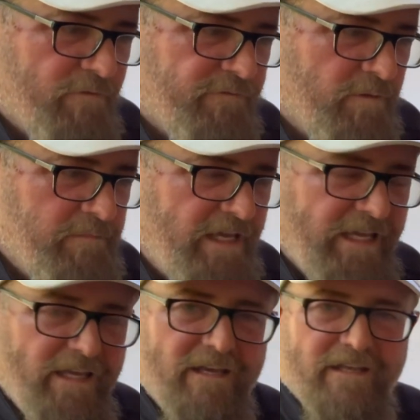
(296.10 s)
for
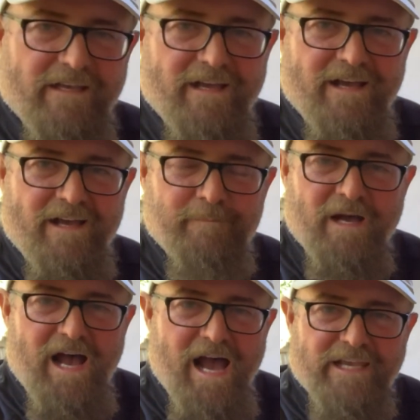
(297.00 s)
me,
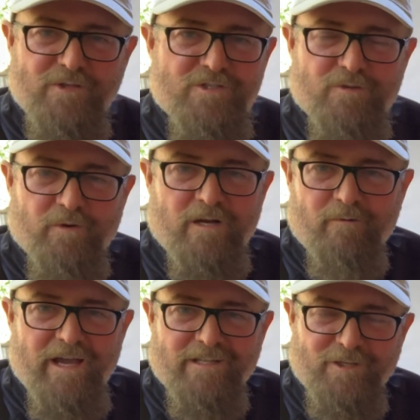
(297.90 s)
I used to run
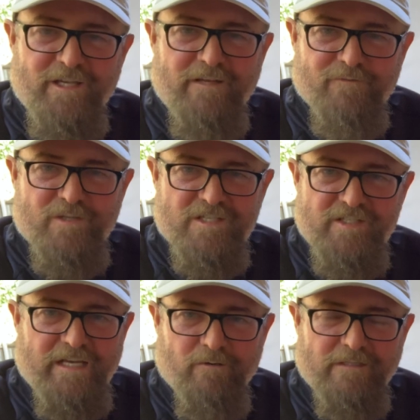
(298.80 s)
around looking for the
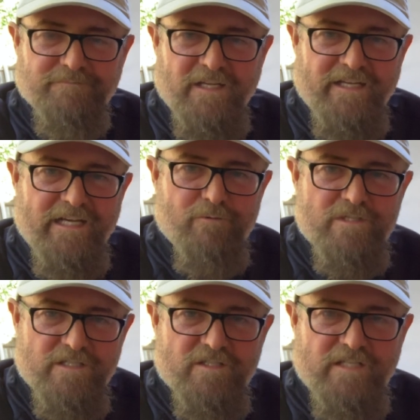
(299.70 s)
secret. And here
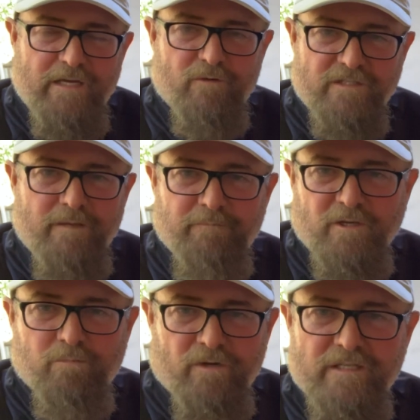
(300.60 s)
was the secret that
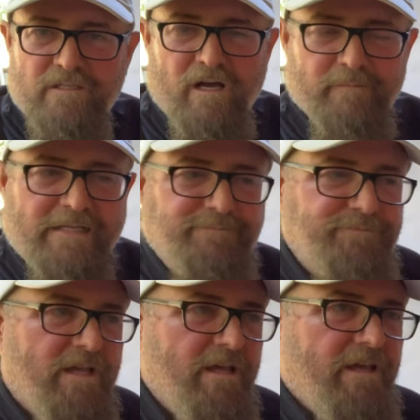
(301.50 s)
Bill Britt taught me.
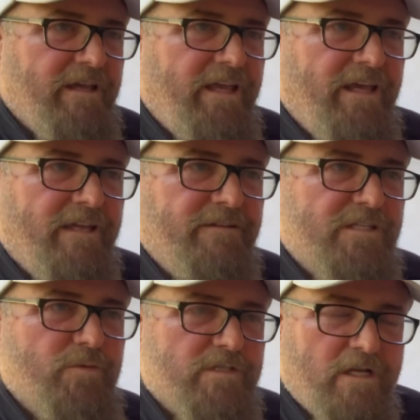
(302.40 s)
And
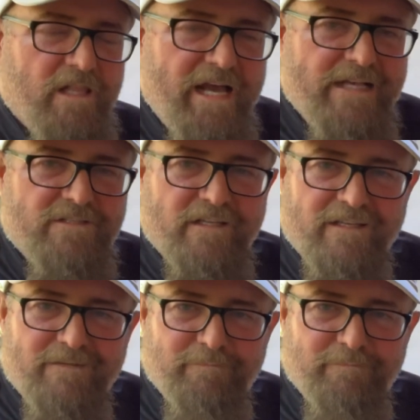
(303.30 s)
this was a classic